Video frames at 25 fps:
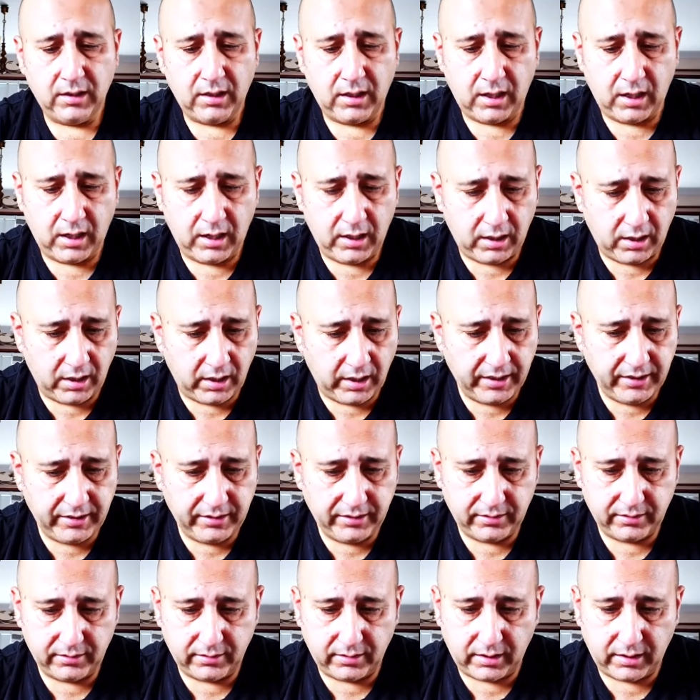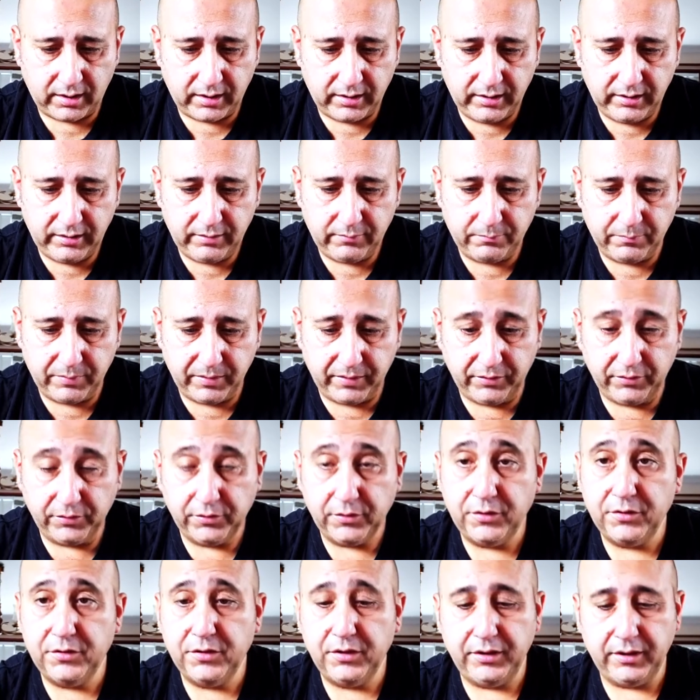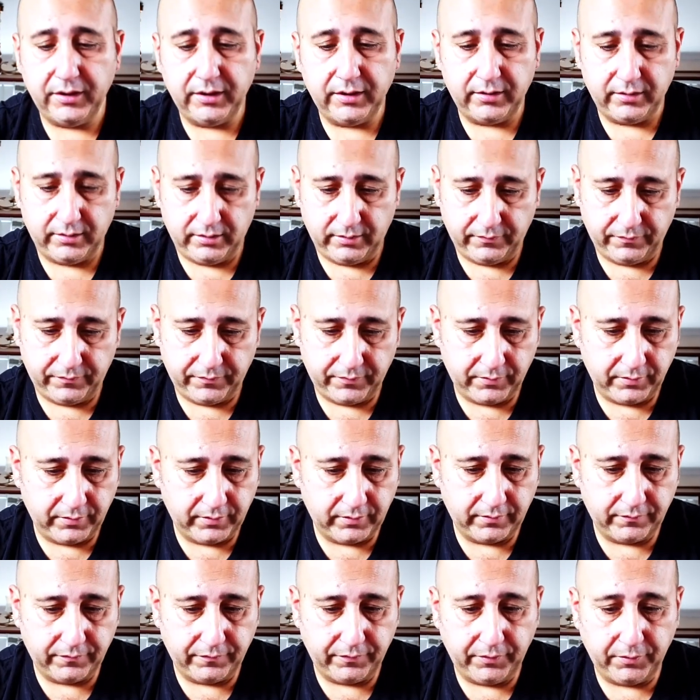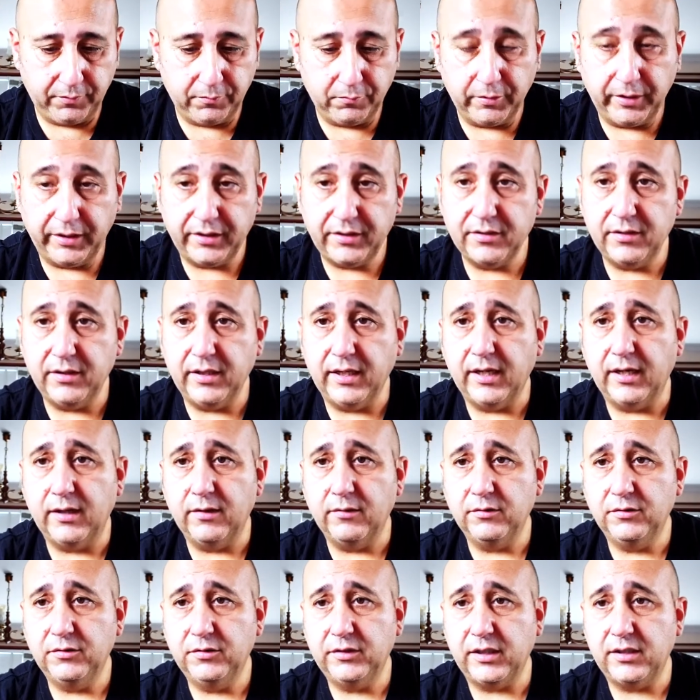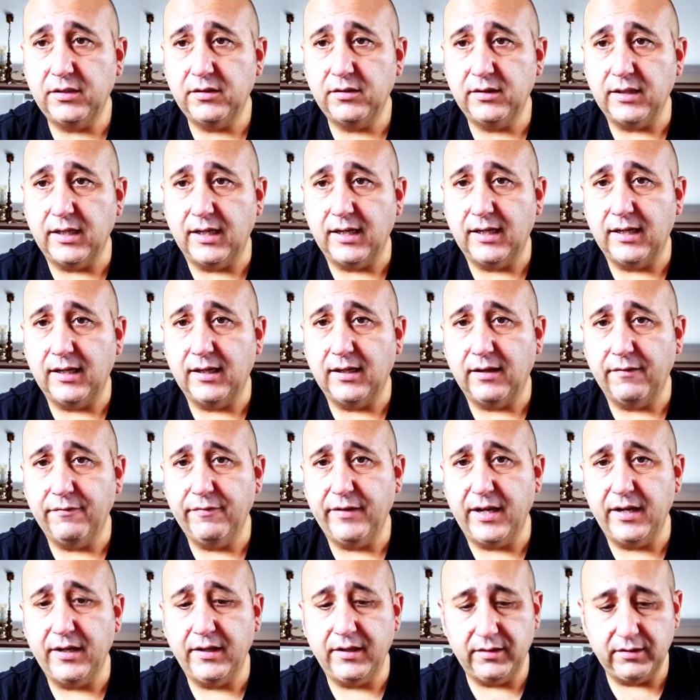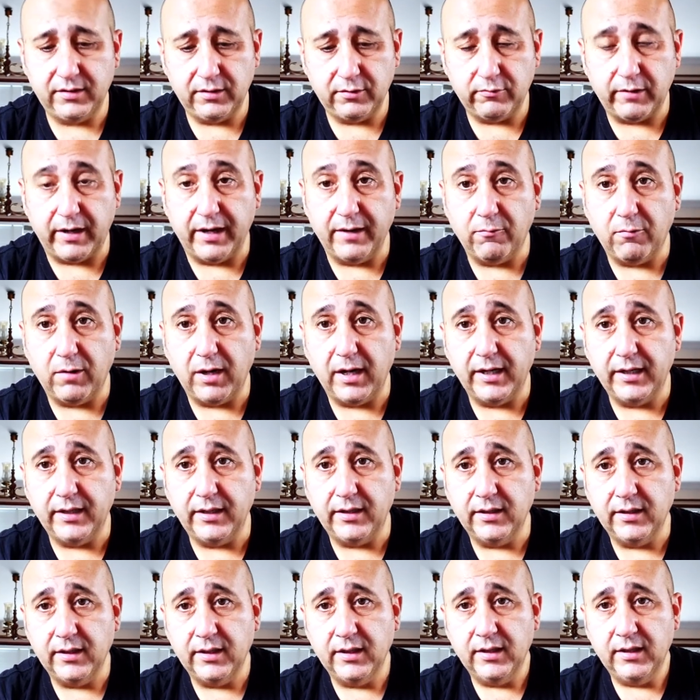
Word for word: I, I I've been using it for a few weeks now. Just uh, I found it as a great way